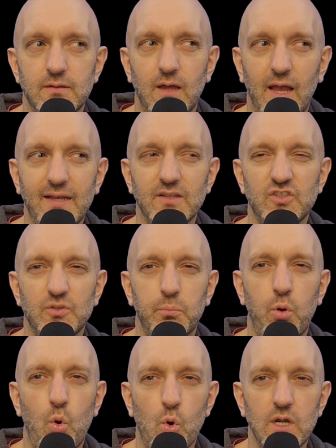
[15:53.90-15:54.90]
I get
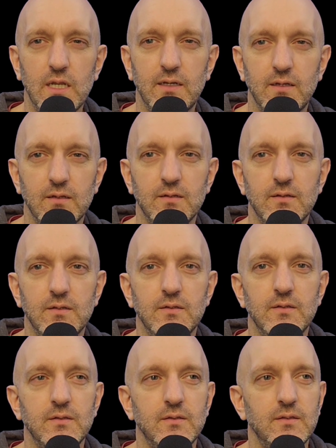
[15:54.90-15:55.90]
supported
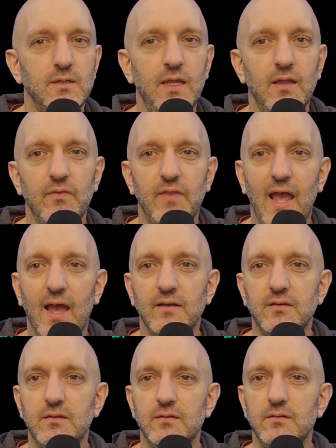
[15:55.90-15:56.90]
in
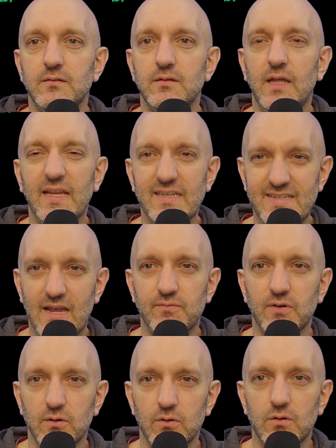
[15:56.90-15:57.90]
that
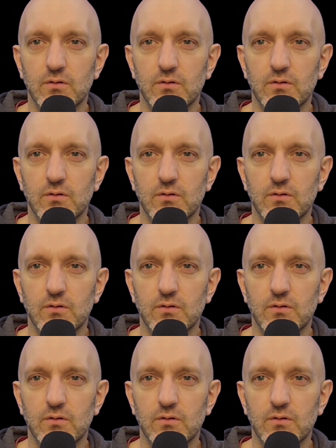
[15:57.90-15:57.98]
endeavor.